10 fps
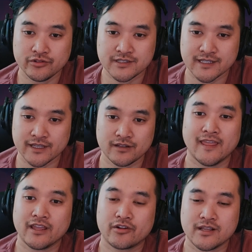new skills.
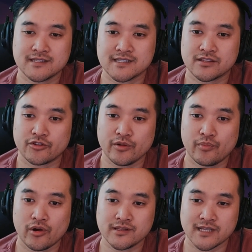They increased his
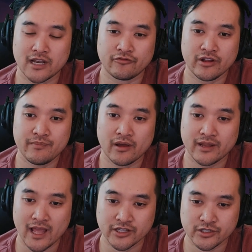3-point and
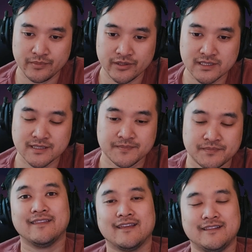rebound attributes,
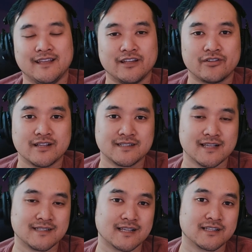and they decreased
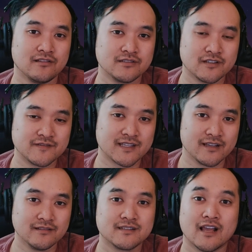his exclusive
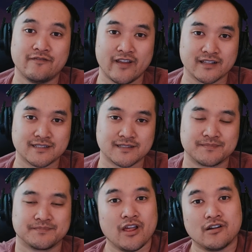skills effects.
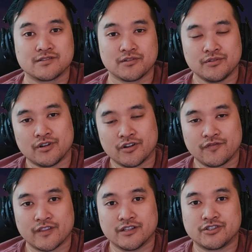They also
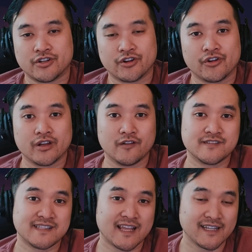nerfed the triggering of
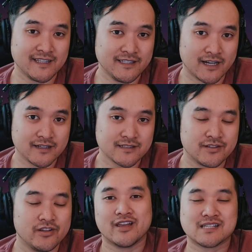standing
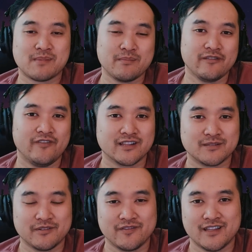dunks. You guys might be
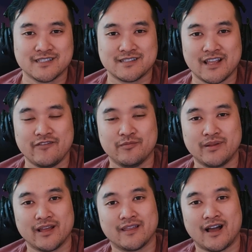victim of this if you
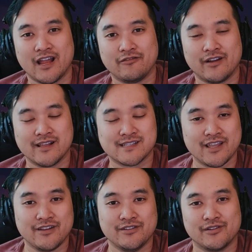play at the high ranks
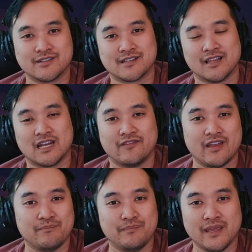and you notice a lot of
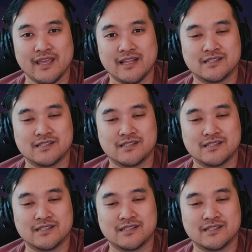Embiid